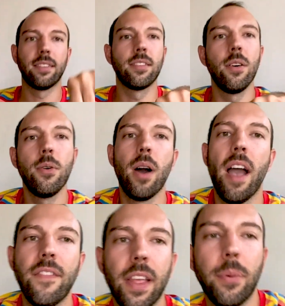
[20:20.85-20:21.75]
so
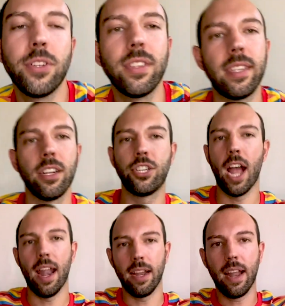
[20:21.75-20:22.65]
I feel like we're just here
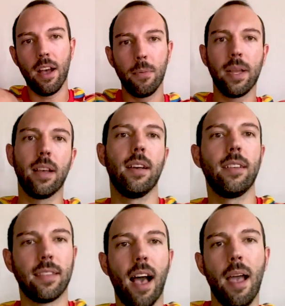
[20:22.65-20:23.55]
chatting now
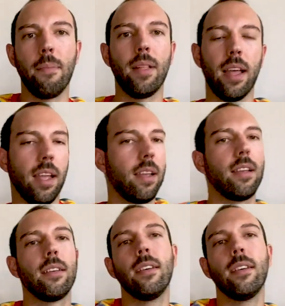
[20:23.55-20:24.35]
because I'm like,